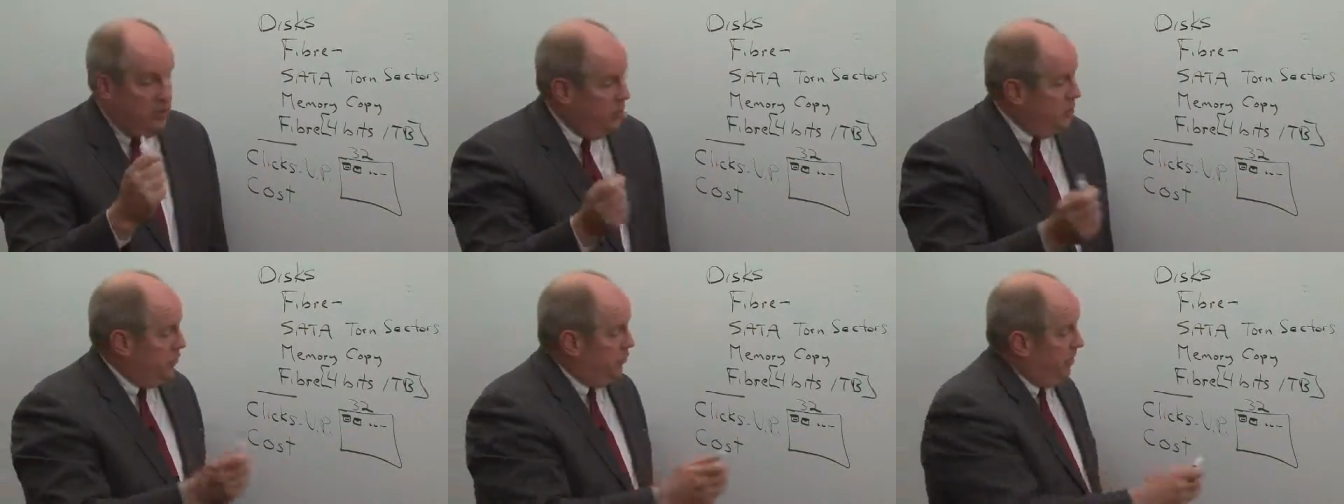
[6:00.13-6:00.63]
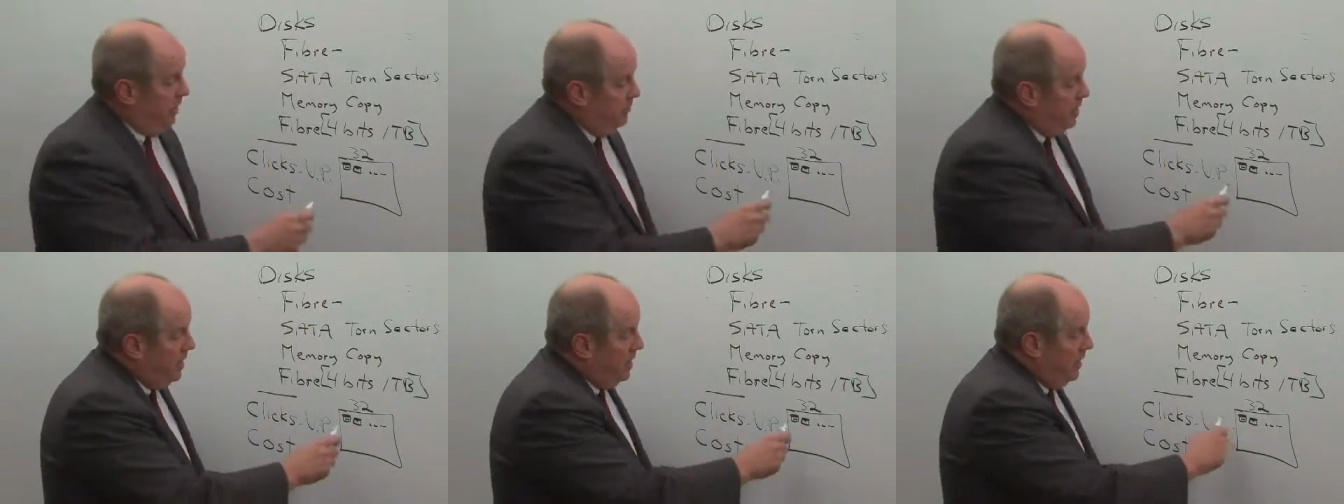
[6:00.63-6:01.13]
the user
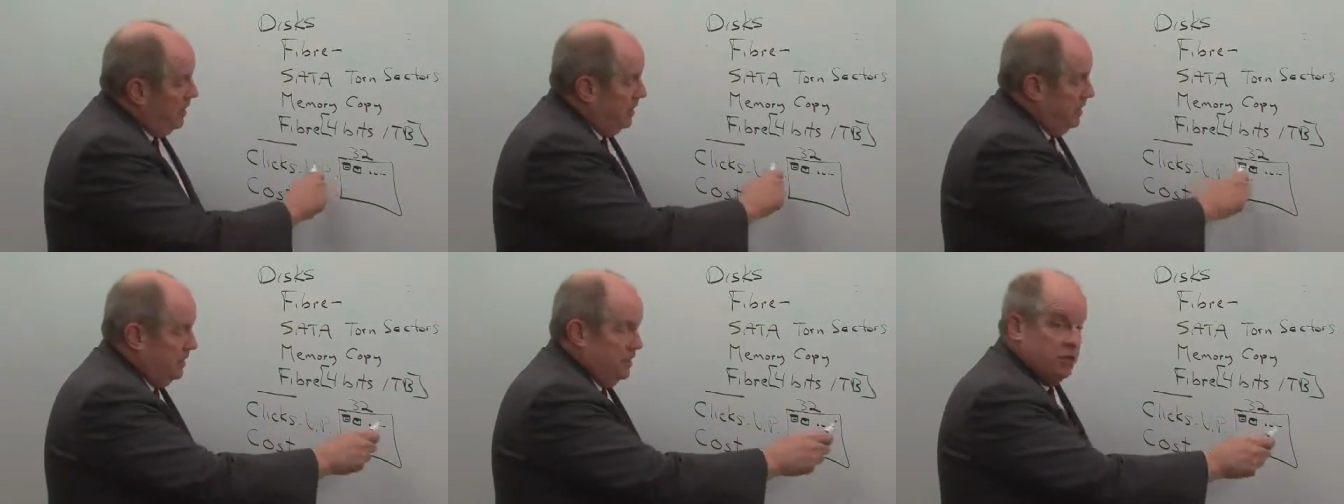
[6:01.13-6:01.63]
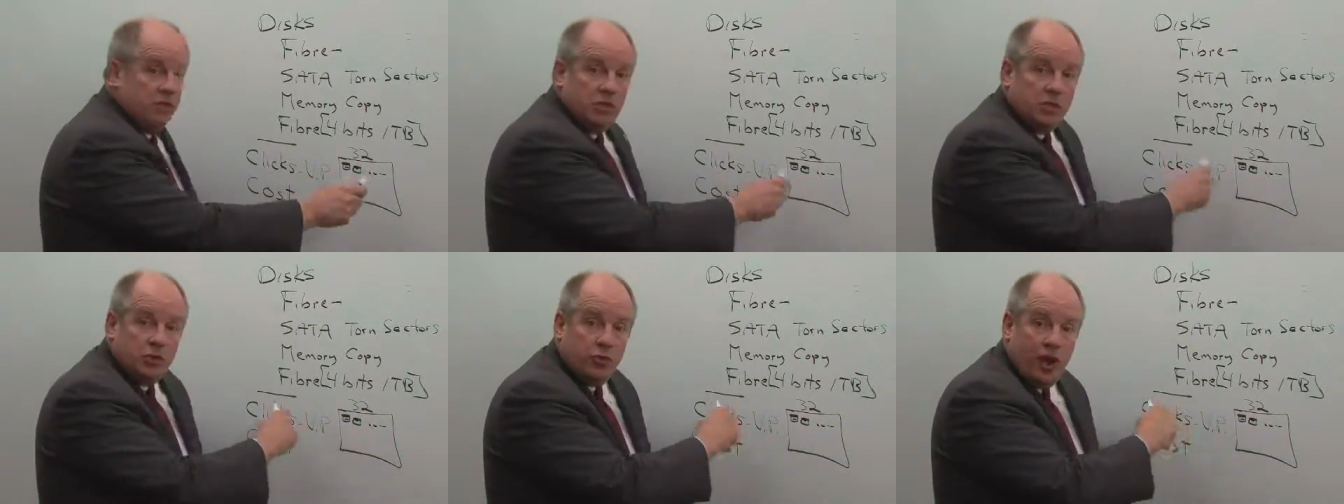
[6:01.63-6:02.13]
from is
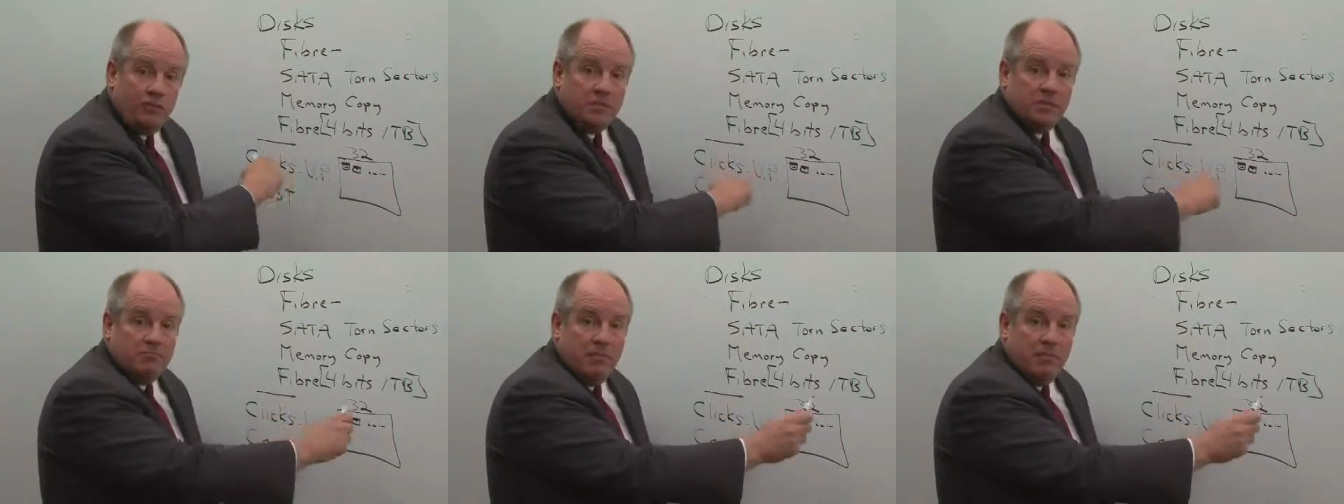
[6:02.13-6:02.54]
stripes,